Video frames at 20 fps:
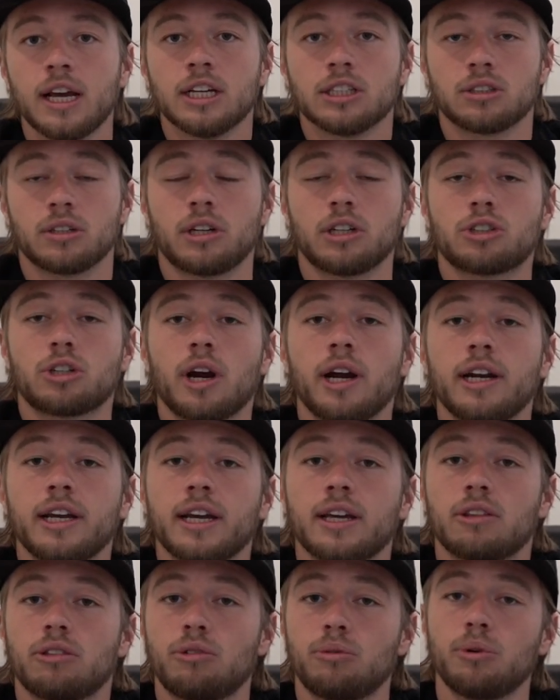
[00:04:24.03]
So they're trying to
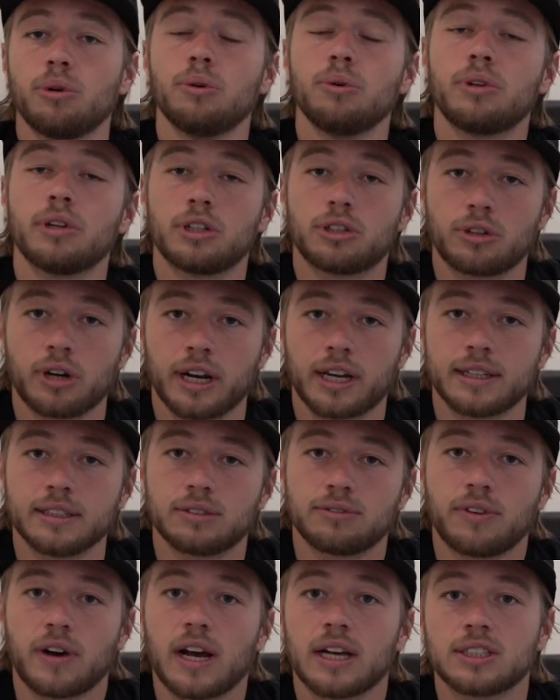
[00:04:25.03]
get through the trick
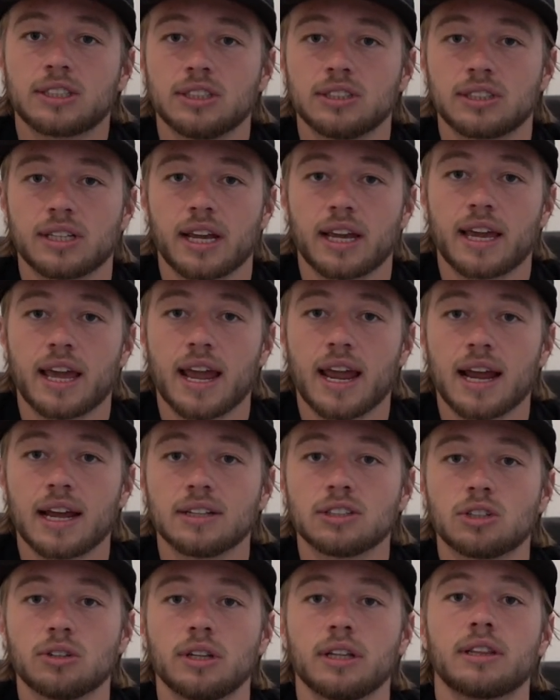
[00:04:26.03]
as fast as they
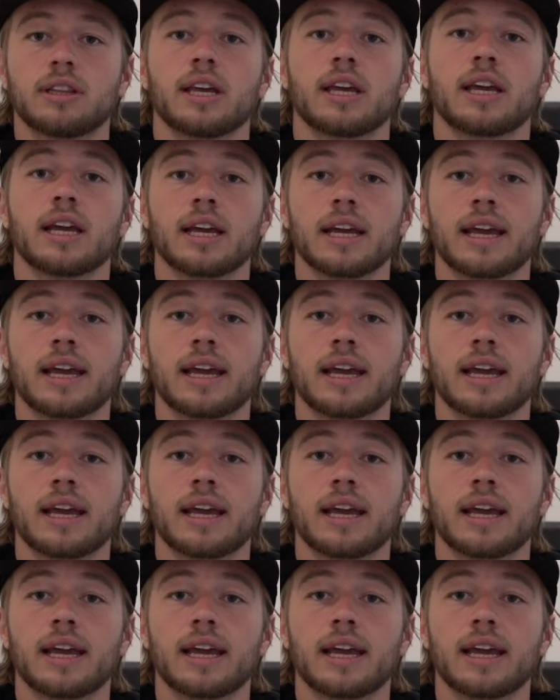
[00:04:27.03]
can so that they can